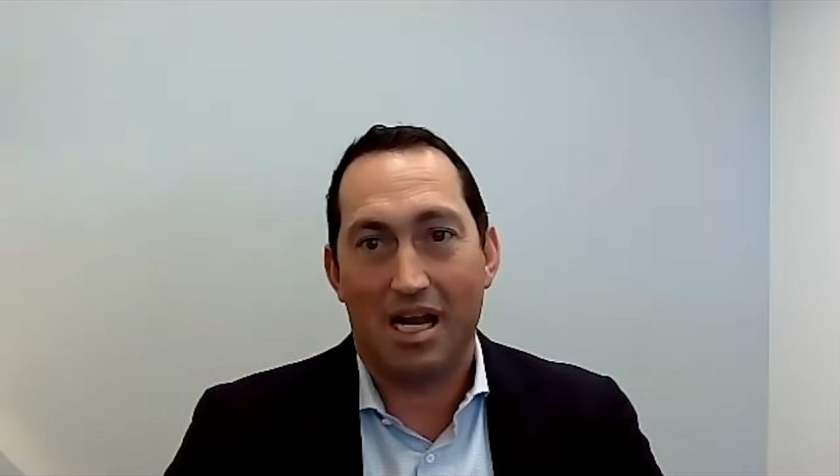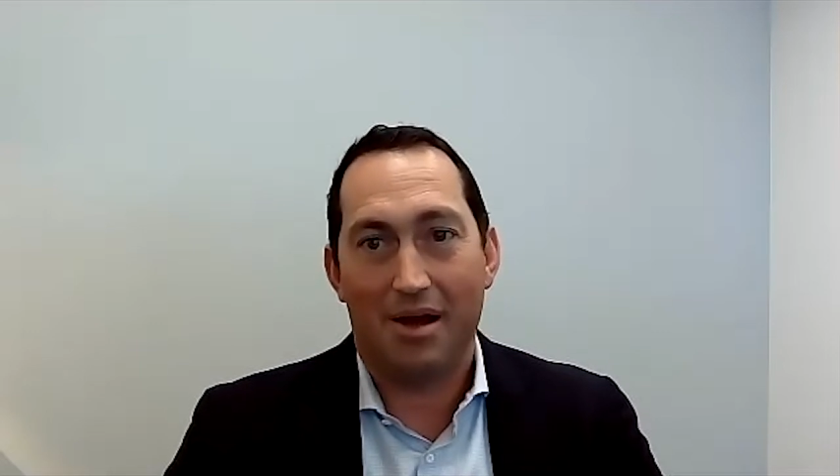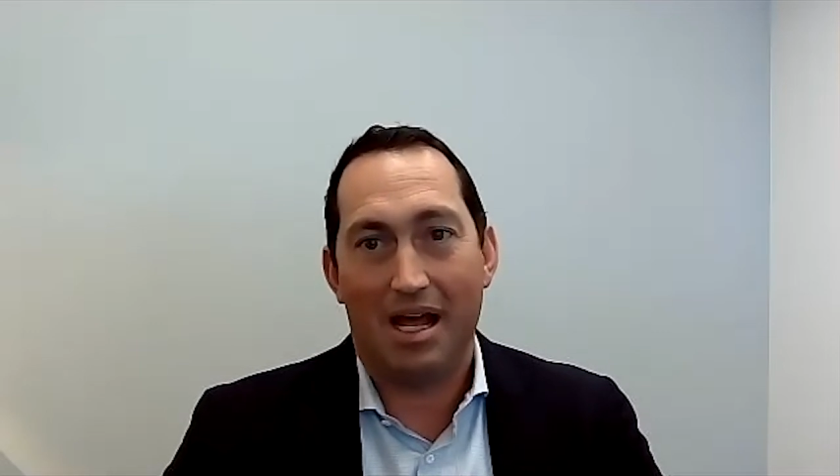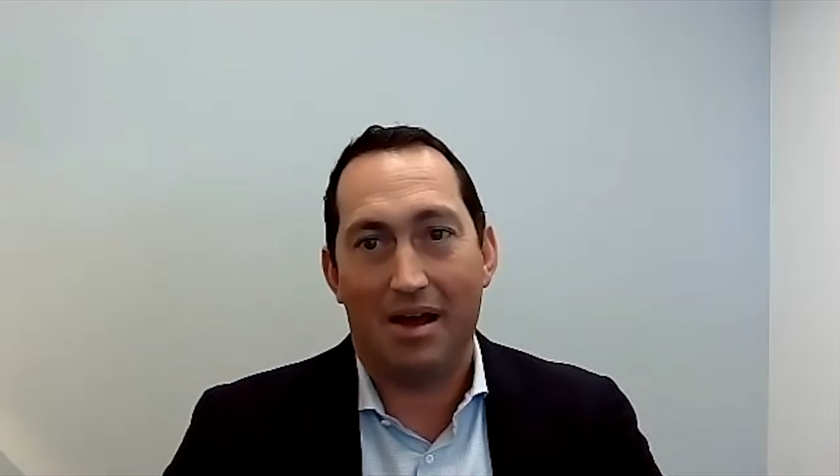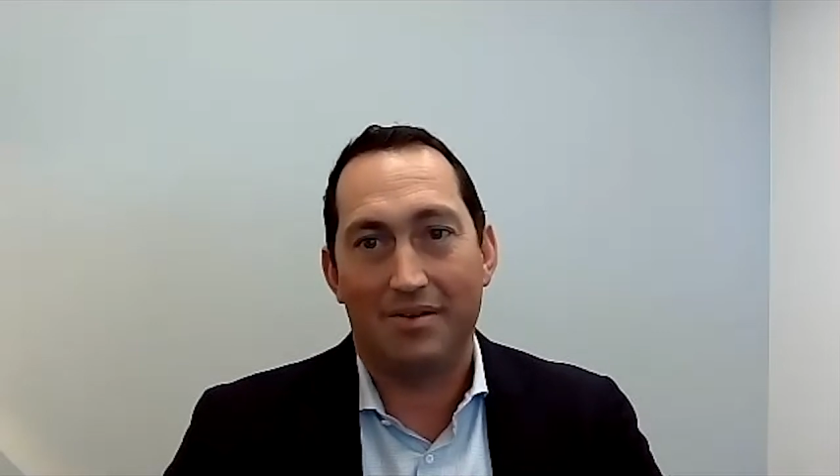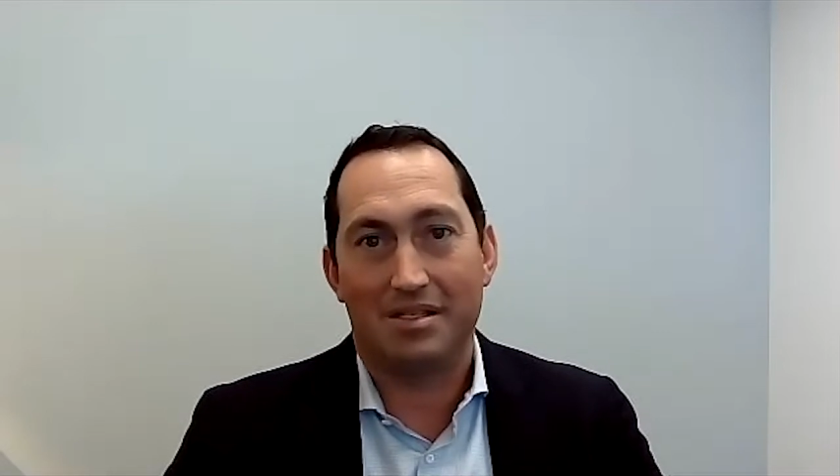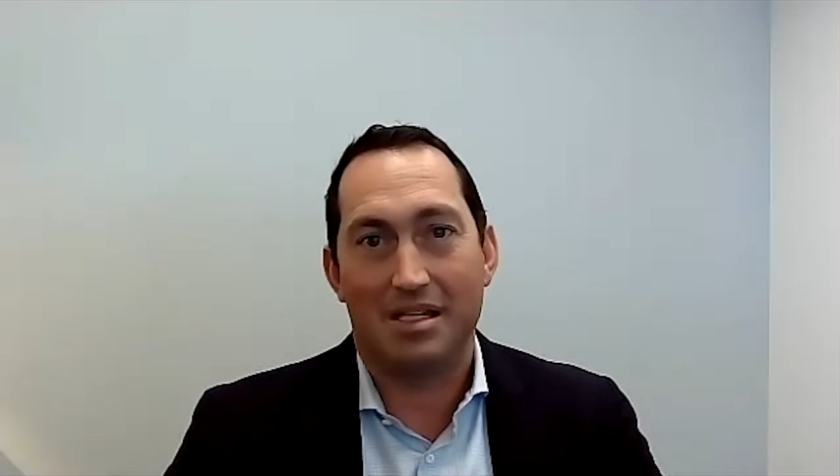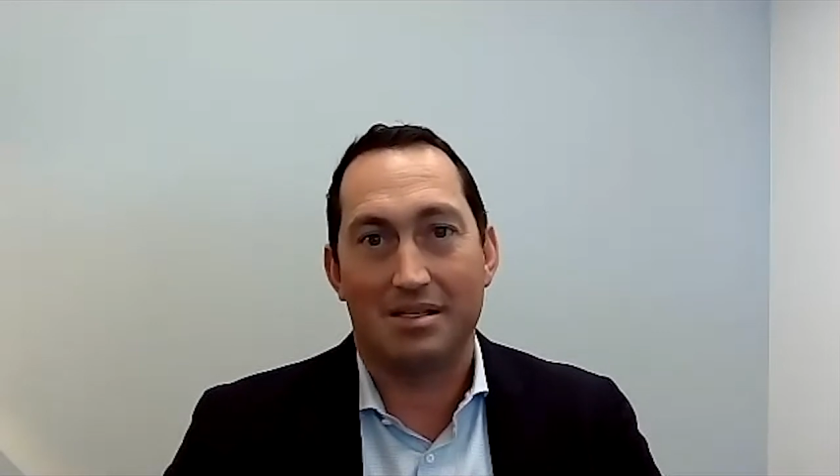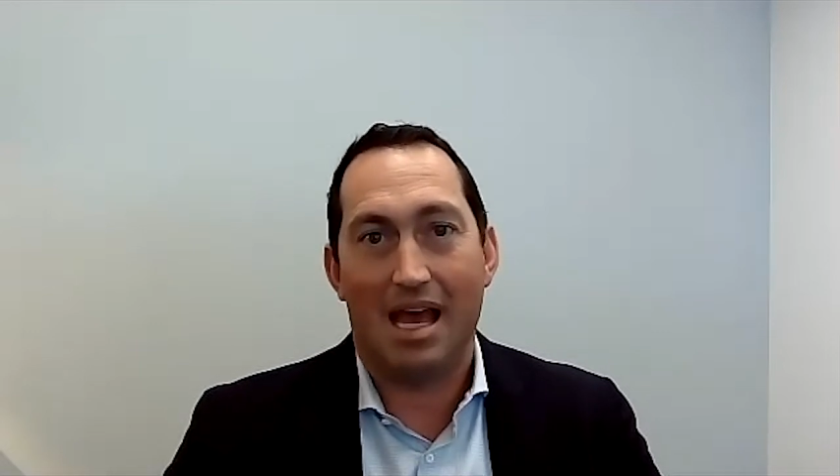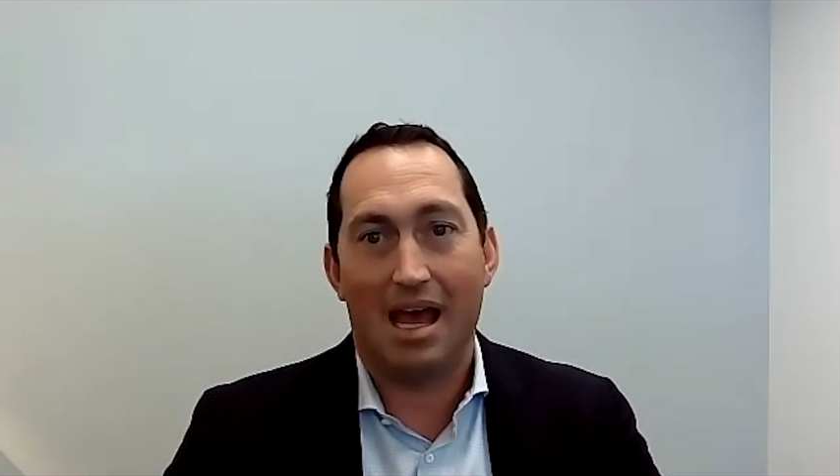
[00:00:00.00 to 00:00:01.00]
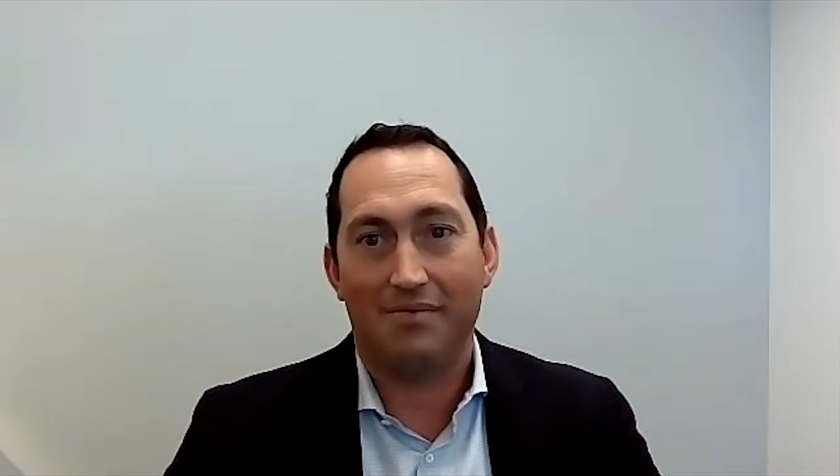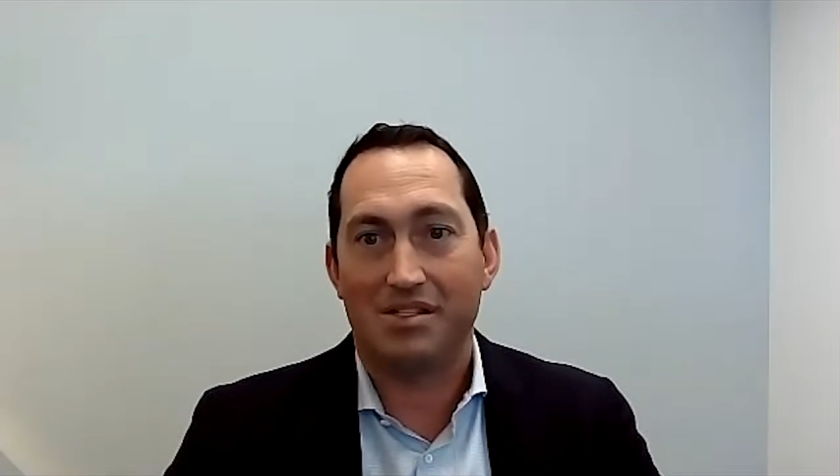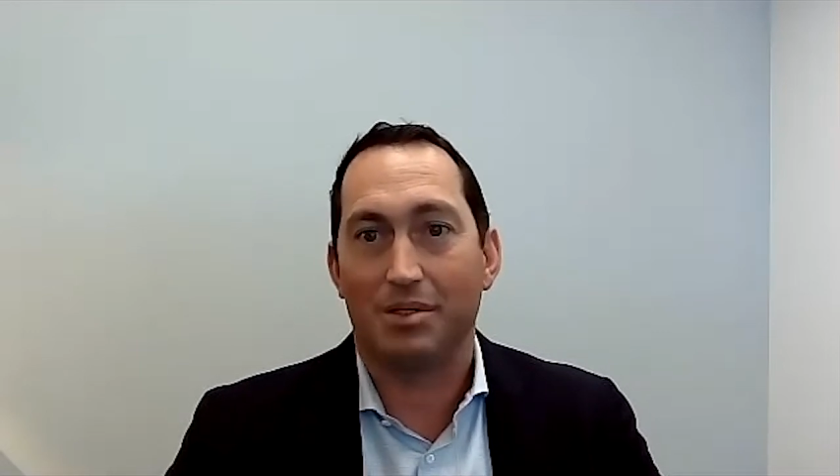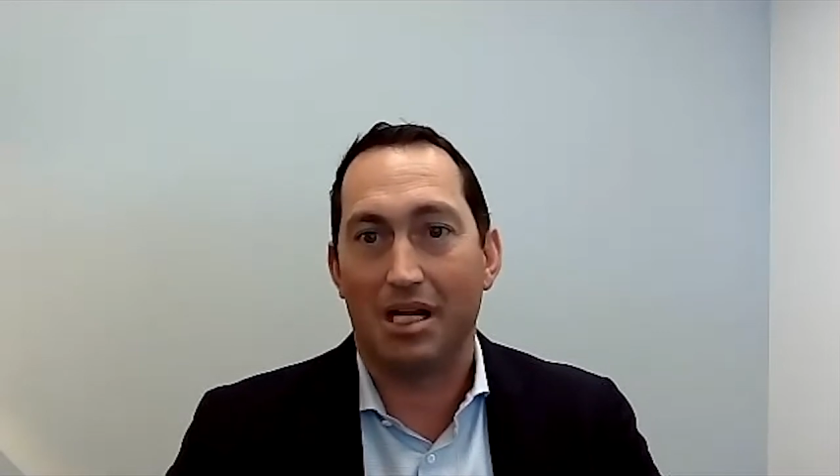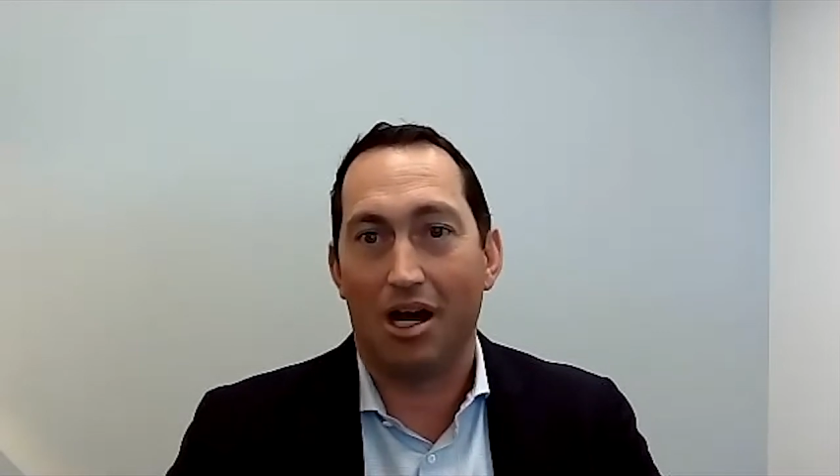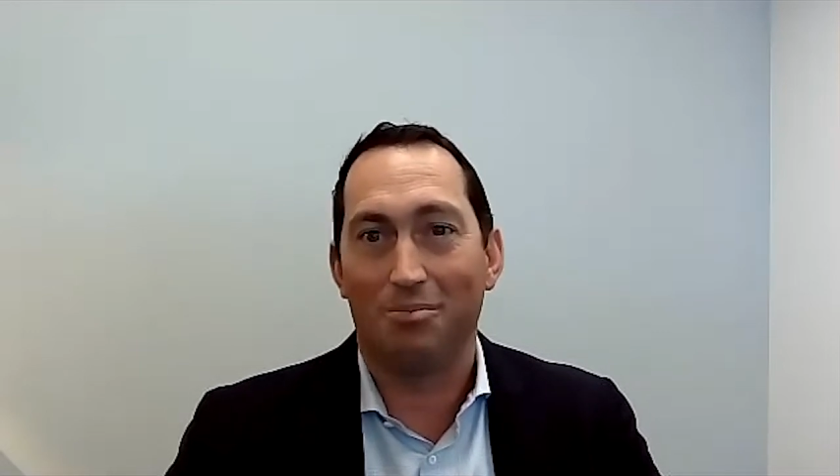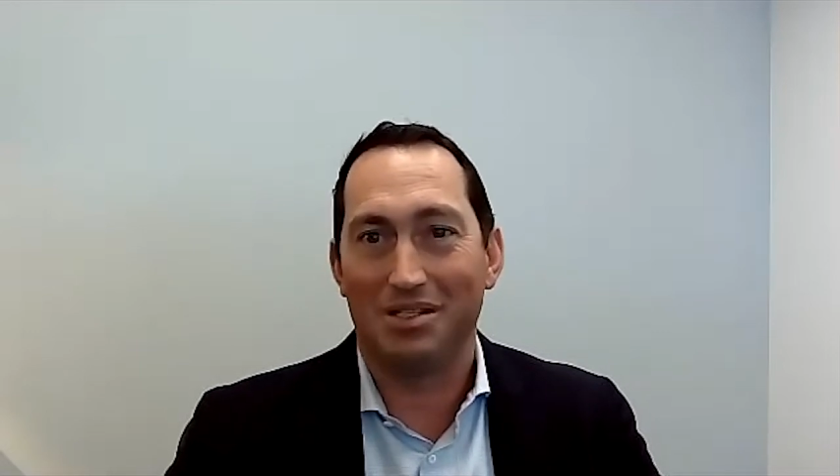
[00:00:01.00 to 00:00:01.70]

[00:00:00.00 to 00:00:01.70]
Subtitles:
I would have is have someone help